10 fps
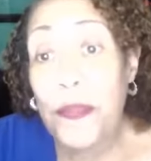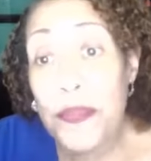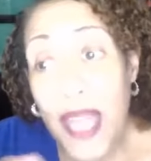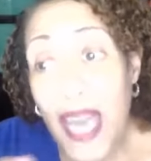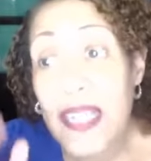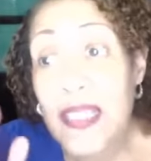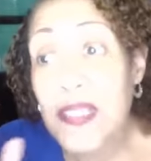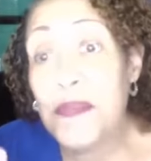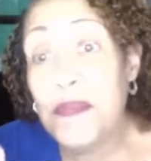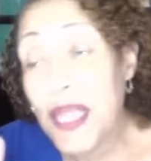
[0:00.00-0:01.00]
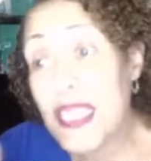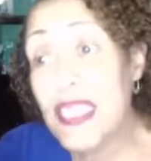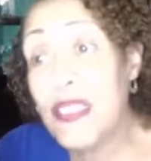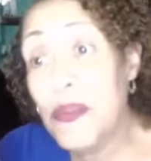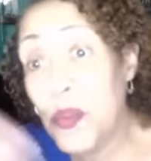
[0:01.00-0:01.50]
that is basically
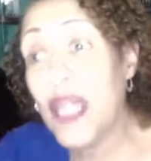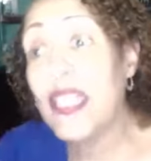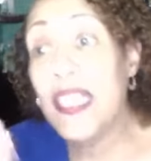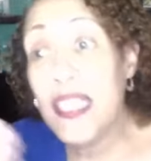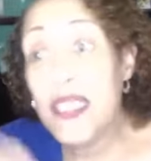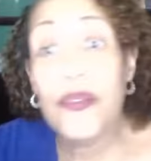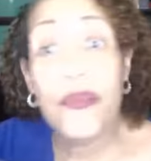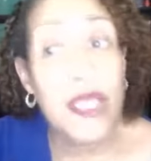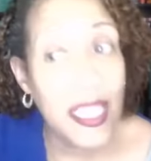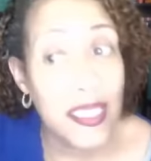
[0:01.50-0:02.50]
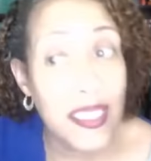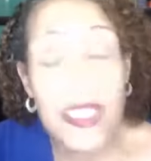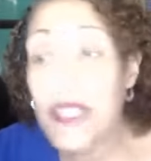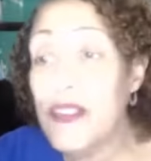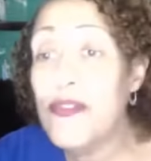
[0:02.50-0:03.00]
what is
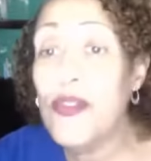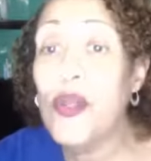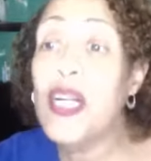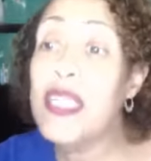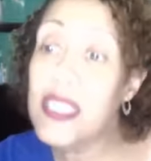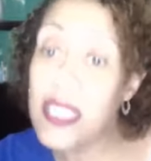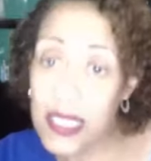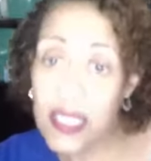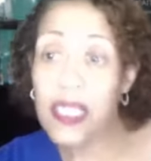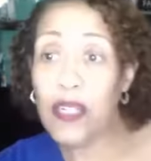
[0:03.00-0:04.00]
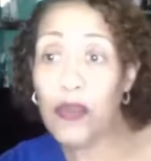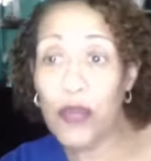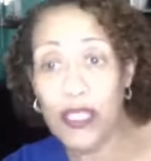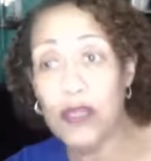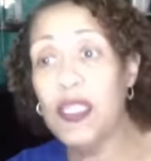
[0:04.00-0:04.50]
necessary for
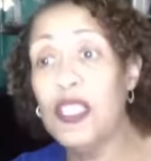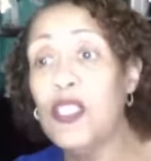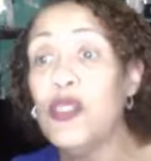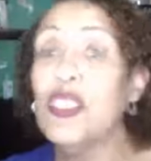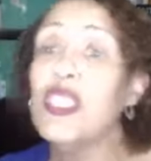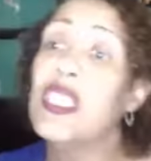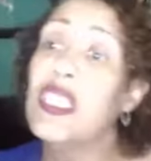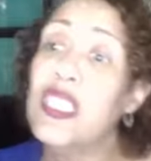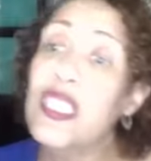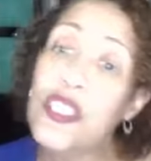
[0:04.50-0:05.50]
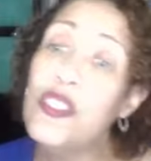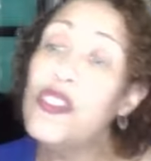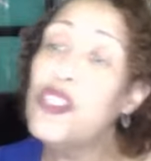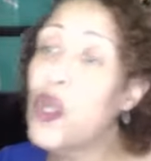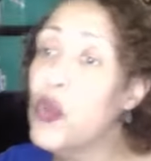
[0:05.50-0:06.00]
regimen. Is you need cleanser,
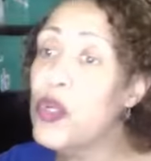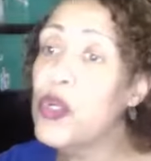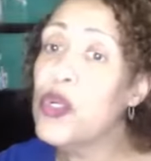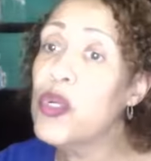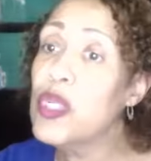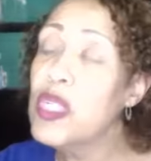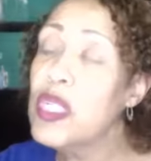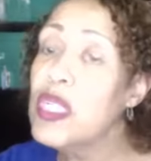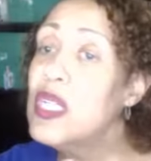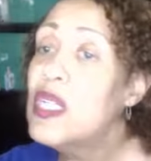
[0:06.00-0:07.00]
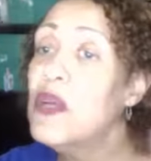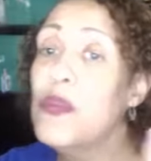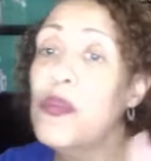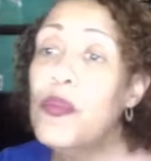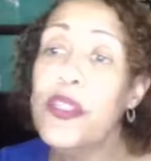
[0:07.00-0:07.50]
toner,
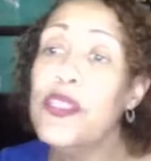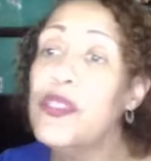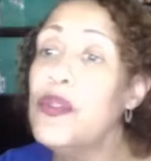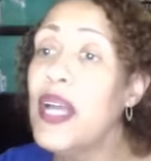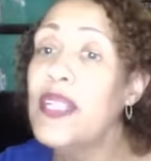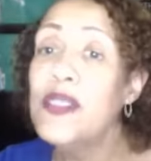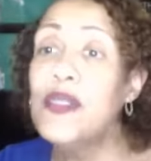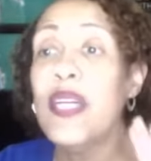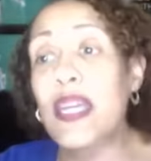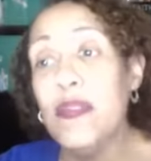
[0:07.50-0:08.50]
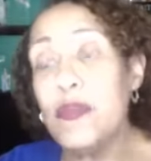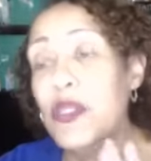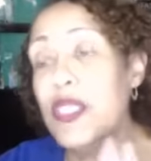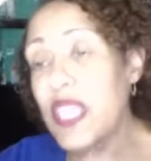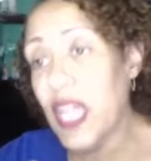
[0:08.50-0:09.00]
moisturizer, and
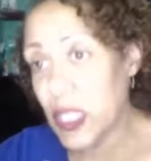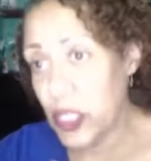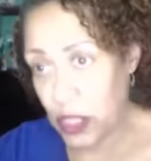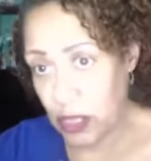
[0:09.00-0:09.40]
protection.